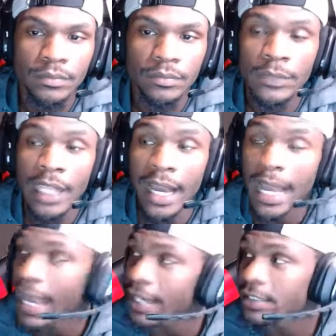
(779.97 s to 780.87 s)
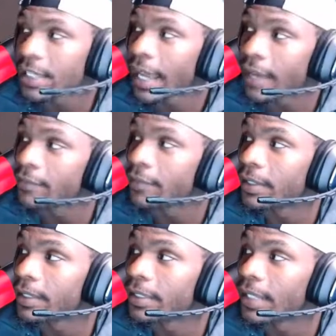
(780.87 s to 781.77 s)
Nah, I actually have
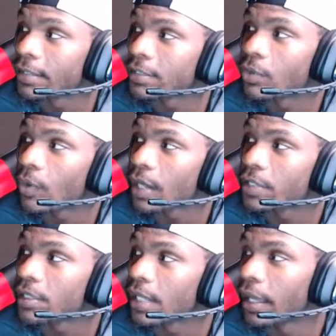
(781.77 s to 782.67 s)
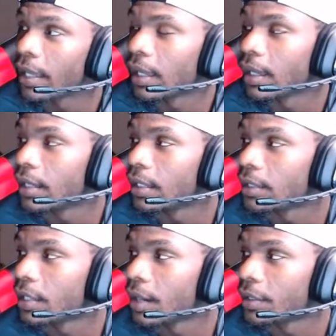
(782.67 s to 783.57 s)
yet to watch a
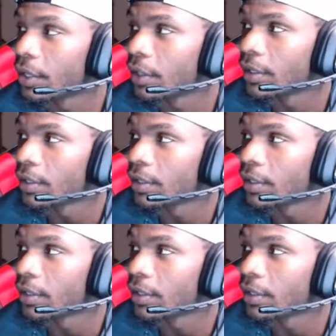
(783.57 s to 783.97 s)
Law and Order